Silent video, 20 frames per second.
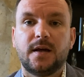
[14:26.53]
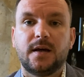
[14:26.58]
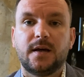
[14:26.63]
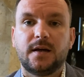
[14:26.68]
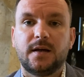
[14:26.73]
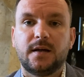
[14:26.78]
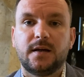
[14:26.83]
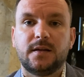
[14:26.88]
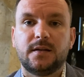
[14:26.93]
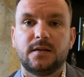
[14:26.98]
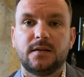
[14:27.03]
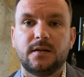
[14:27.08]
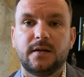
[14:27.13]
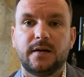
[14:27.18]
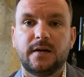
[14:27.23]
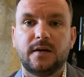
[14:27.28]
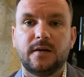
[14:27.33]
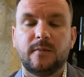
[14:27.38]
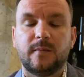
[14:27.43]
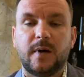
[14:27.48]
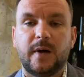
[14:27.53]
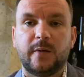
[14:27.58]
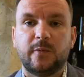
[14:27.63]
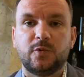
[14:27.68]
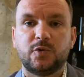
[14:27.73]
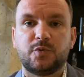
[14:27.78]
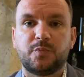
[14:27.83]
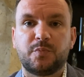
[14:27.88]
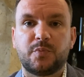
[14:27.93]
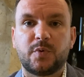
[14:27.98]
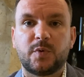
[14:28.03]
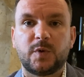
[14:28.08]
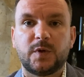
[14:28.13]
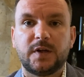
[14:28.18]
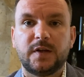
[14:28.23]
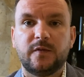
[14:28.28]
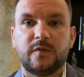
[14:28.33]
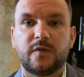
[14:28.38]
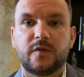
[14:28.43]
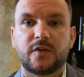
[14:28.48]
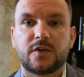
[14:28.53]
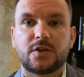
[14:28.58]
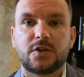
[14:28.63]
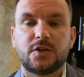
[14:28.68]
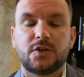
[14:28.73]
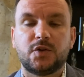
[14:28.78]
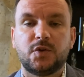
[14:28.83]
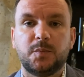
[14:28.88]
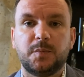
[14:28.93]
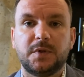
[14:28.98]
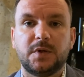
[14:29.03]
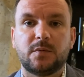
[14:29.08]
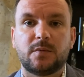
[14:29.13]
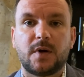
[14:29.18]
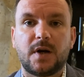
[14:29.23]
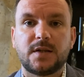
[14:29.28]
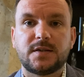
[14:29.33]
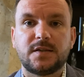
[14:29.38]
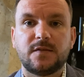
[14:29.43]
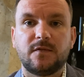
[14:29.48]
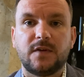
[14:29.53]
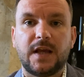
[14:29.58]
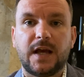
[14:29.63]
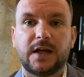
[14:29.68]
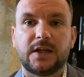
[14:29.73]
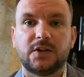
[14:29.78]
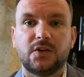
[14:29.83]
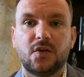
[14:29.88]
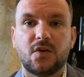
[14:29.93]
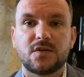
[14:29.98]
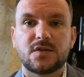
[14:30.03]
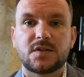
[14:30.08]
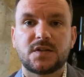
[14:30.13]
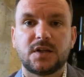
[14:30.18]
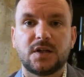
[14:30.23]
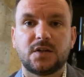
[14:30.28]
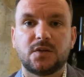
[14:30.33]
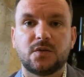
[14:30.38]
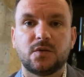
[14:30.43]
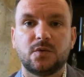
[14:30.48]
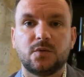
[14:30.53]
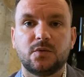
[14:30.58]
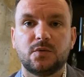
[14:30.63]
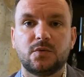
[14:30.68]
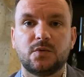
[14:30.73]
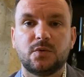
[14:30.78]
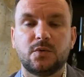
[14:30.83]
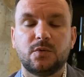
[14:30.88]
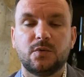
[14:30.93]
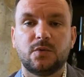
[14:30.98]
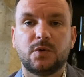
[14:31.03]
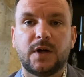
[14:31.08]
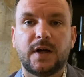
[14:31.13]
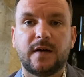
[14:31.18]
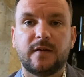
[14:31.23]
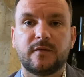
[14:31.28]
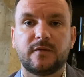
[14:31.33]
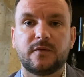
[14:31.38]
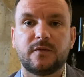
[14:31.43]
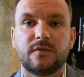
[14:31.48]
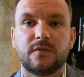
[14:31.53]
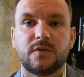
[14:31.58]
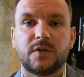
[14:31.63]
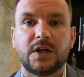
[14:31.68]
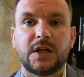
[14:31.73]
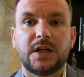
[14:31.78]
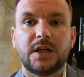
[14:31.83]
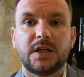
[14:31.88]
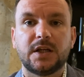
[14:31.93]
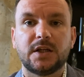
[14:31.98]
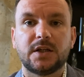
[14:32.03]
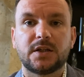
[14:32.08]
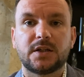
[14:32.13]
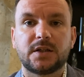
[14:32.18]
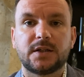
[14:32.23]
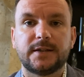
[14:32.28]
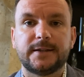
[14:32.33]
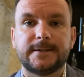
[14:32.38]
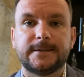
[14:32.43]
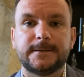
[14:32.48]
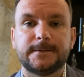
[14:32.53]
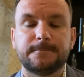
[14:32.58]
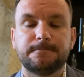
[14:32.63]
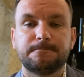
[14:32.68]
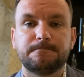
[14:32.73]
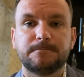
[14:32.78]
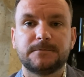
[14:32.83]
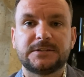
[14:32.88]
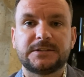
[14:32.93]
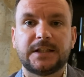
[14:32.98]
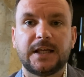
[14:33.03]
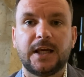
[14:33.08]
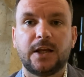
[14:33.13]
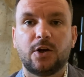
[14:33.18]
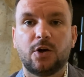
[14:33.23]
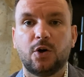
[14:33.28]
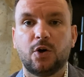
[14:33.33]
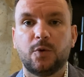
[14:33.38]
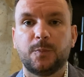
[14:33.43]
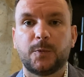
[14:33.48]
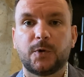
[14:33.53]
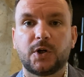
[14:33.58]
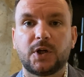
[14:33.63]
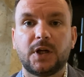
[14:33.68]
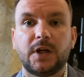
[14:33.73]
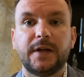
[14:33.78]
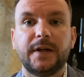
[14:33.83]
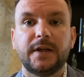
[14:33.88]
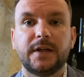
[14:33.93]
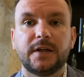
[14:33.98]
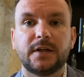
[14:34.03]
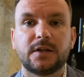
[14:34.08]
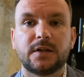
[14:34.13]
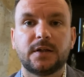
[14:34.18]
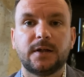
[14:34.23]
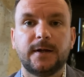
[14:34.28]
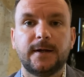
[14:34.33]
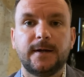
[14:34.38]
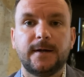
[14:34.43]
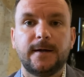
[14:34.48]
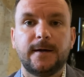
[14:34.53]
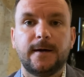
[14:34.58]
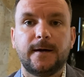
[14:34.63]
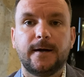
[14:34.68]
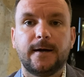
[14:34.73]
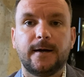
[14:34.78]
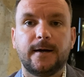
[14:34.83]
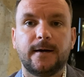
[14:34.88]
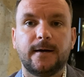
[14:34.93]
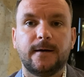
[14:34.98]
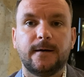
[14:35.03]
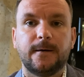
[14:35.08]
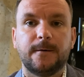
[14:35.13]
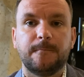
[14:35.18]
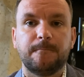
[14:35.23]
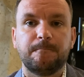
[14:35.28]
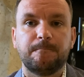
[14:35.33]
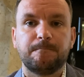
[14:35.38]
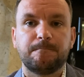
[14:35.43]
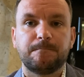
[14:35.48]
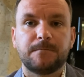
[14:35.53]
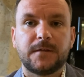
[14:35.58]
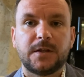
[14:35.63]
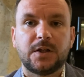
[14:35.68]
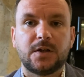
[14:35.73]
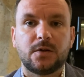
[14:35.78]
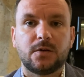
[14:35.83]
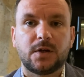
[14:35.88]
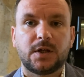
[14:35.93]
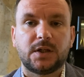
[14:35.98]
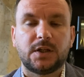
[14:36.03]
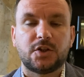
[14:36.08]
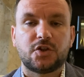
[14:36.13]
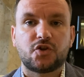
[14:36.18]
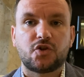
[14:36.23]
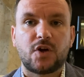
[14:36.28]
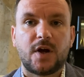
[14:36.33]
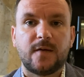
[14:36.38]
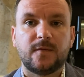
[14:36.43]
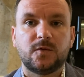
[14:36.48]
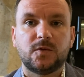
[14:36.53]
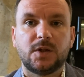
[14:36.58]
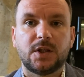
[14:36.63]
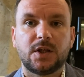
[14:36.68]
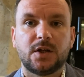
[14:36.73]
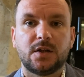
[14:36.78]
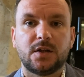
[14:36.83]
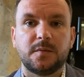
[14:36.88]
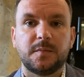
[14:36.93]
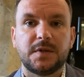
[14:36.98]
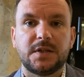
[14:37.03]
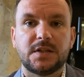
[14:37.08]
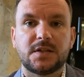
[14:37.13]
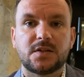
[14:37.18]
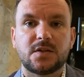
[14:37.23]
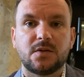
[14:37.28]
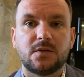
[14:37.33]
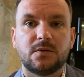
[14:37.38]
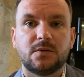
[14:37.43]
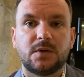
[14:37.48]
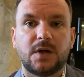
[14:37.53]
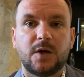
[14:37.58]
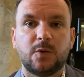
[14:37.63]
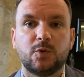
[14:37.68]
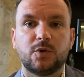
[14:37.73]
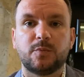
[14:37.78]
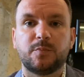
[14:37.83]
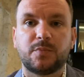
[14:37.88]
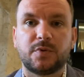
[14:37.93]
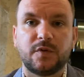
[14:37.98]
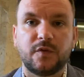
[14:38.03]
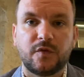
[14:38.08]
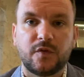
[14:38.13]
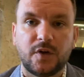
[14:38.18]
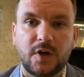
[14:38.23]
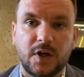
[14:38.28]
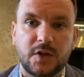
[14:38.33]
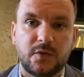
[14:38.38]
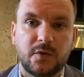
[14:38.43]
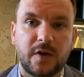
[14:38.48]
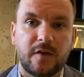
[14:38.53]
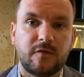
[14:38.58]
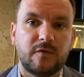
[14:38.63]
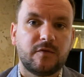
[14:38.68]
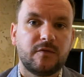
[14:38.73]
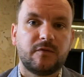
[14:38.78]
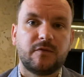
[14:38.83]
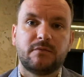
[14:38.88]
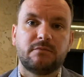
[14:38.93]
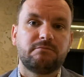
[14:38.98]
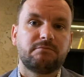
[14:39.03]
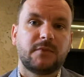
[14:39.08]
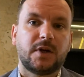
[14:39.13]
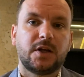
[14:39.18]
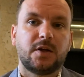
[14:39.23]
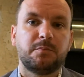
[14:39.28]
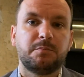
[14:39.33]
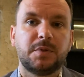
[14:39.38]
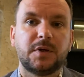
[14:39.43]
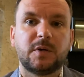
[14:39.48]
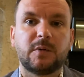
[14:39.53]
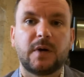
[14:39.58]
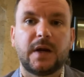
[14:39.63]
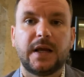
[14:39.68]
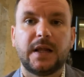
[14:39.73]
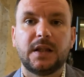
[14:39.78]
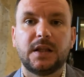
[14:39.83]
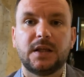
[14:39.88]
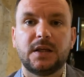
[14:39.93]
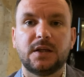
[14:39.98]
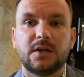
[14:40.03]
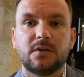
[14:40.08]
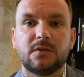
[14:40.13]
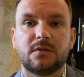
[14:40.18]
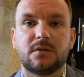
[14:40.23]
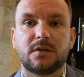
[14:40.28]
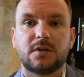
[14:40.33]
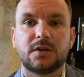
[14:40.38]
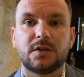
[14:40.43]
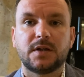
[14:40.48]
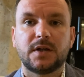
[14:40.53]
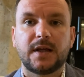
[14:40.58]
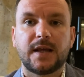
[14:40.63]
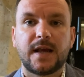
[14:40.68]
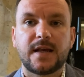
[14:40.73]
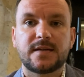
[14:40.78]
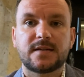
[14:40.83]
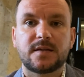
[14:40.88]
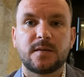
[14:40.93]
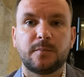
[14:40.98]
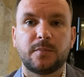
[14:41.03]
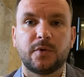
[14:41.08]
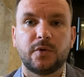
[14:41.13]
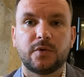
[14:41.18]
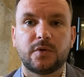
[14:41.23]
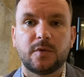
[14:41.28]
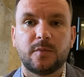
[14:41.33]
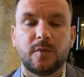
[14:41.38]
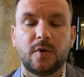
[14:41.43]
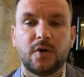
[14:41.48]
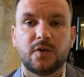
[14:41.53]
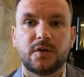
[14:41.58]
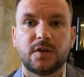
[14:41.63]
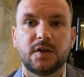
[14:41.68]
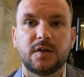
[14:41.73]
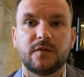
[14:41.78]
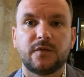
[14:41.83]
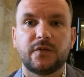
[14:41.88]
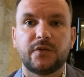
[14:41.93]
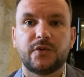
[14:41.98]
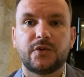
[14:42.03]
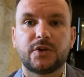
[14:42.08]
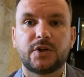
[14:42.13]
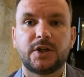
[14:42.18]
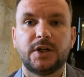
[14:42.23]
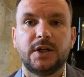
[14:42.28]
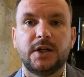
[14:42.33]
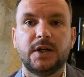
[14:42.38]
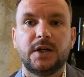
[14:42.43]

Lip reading: And I would prefer to be relatively agnostic to have clear stay at home or clear kind of travel economy. So I would prefer to have kind of Pirelli or Gestamp Automotive or